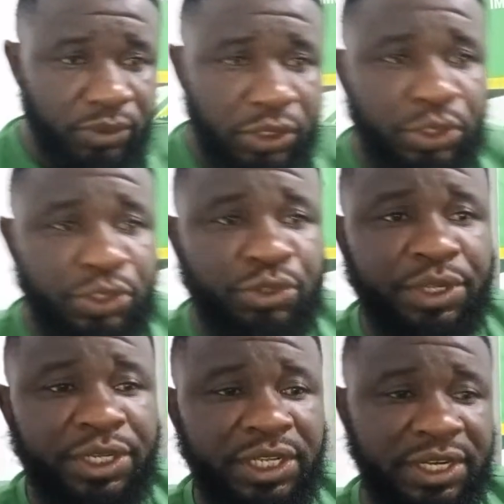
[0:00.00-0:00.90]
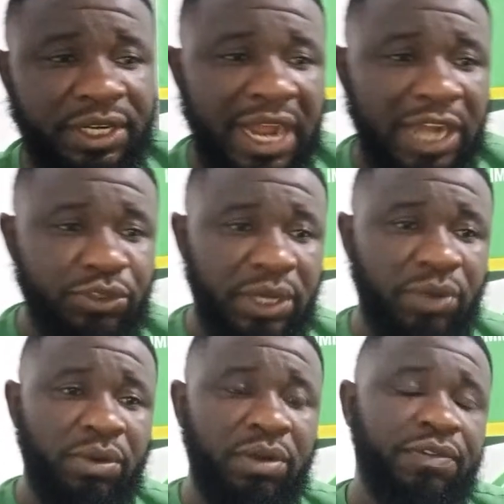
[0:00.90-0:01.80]
You took it, actually
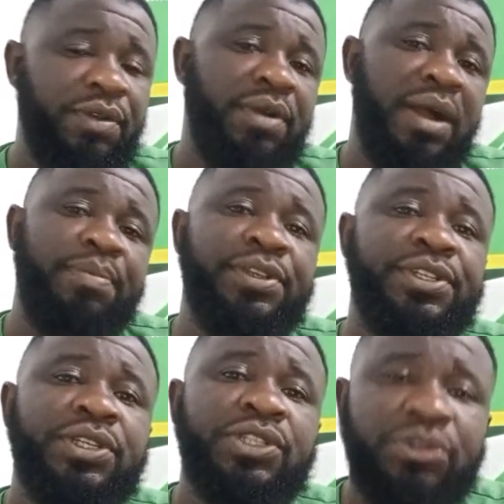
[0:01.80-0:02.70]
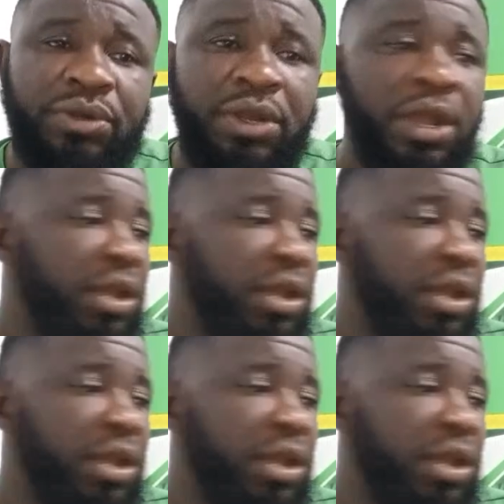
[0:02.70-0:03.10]
worked for you. I appreciate you.